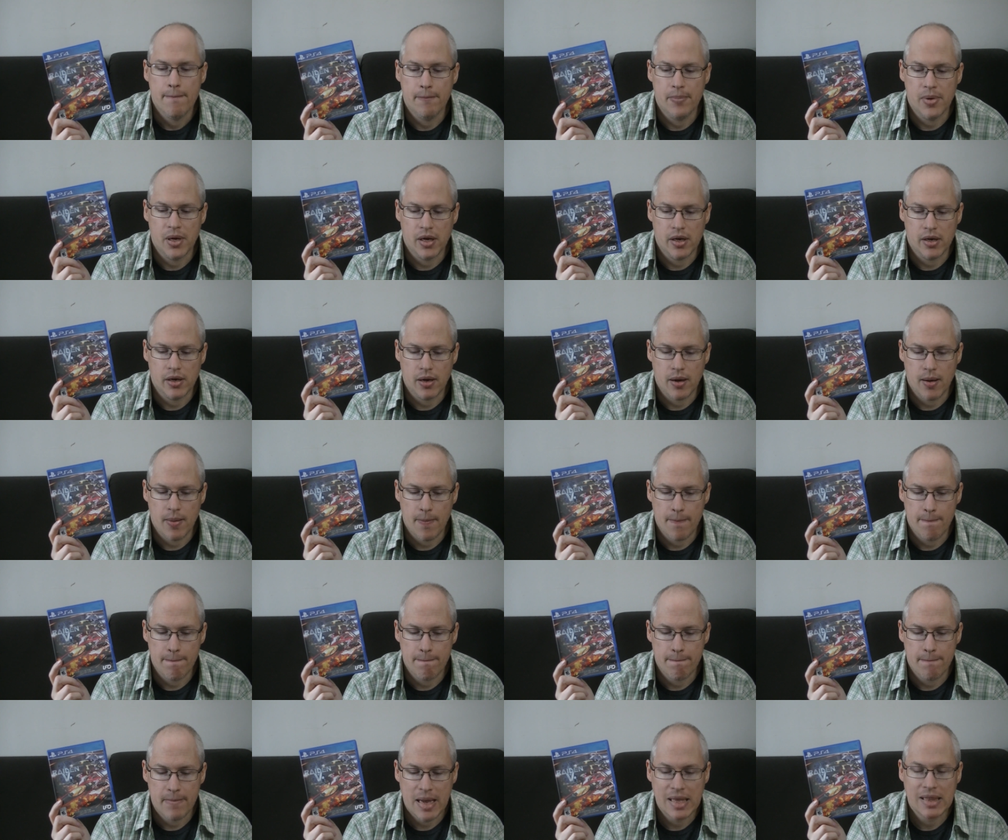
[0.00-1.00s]
But
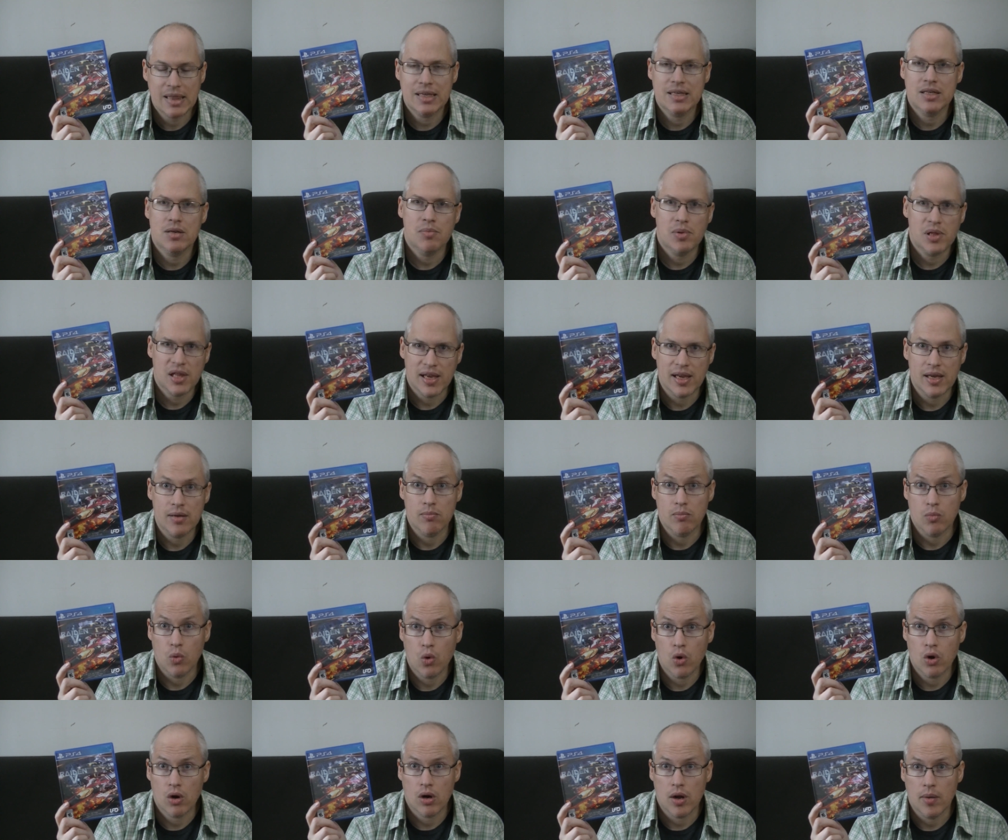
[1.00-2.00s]
I'd like to play it
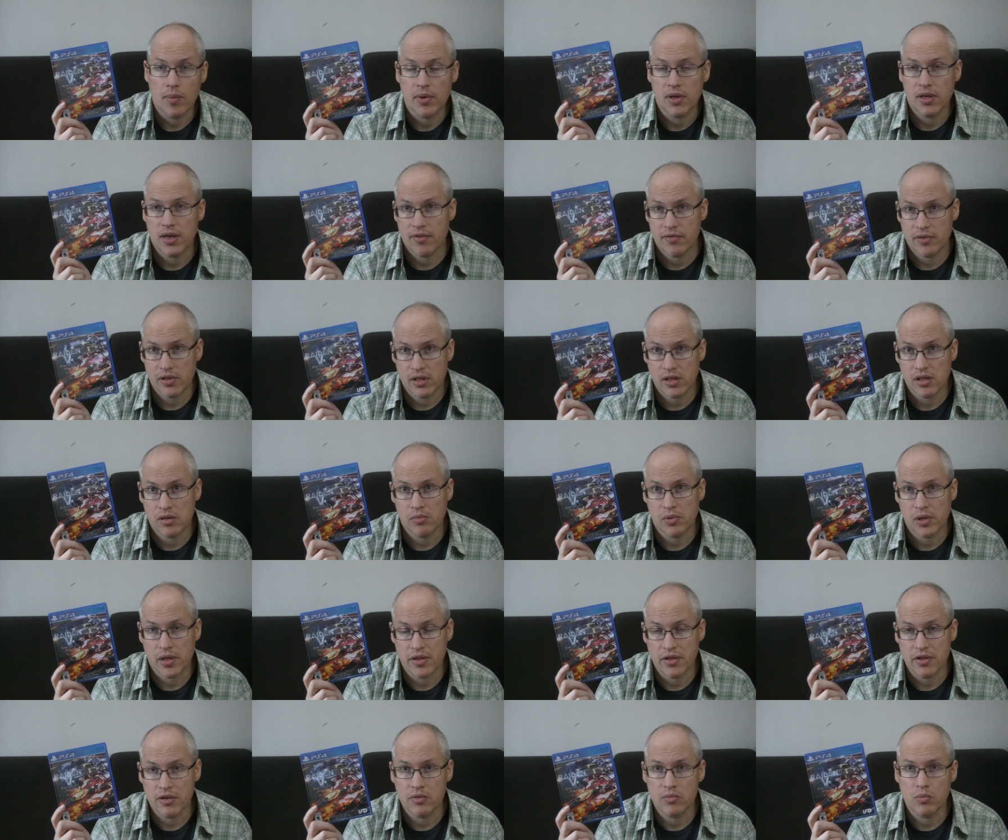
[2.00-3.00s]
more. I'm definitely going to
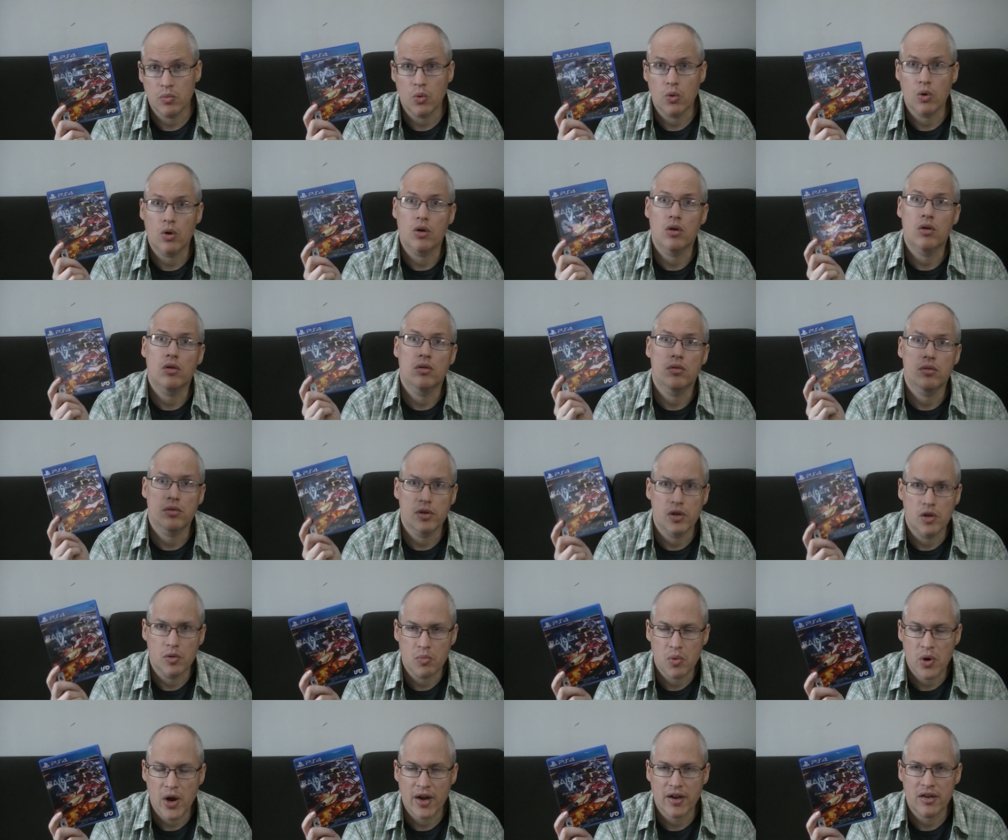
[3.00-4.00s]
play this more,
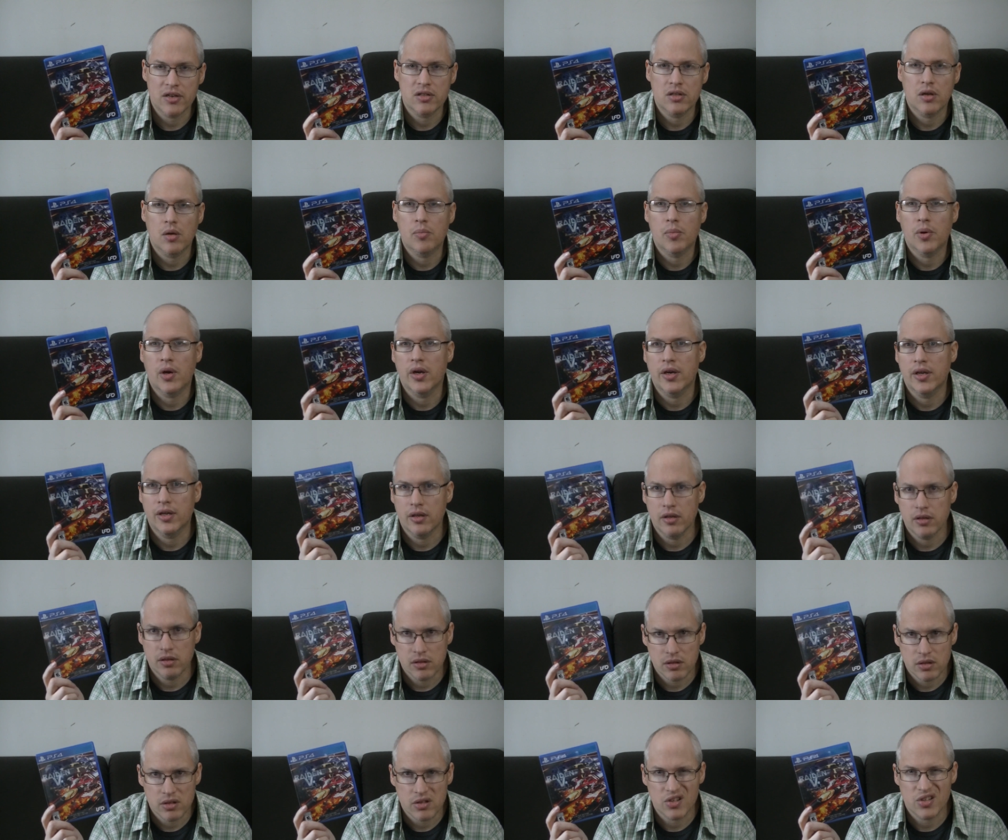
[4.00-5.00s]
practice up on it,
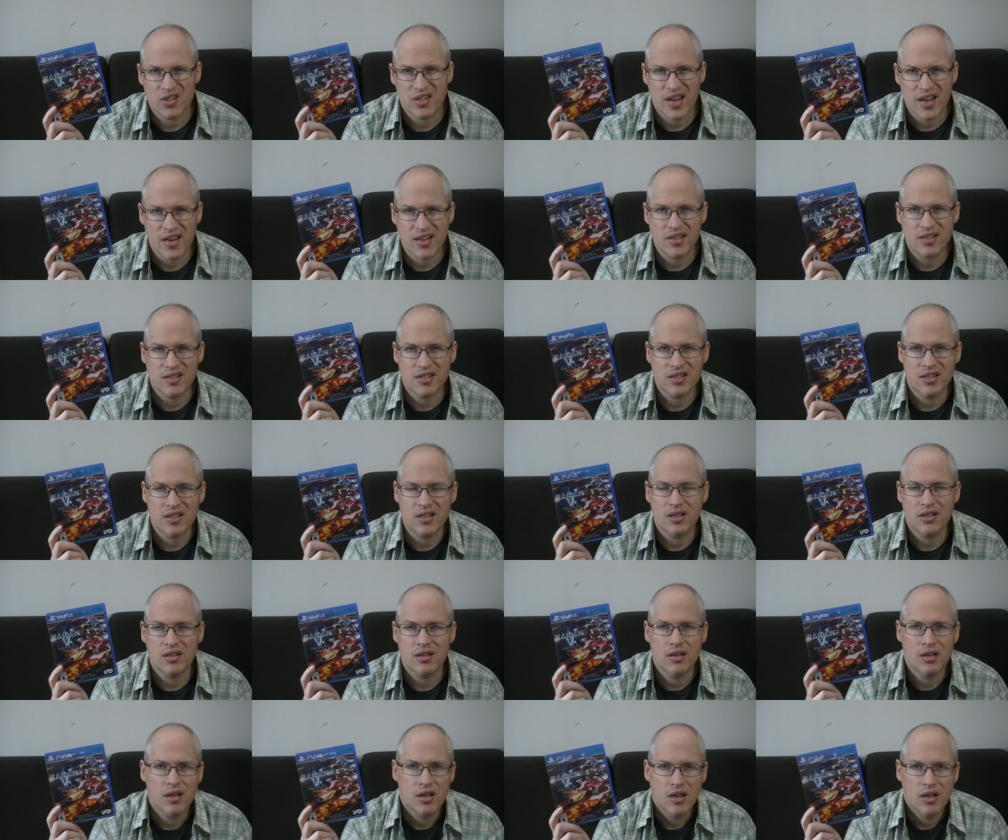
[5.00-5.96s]
just kind of see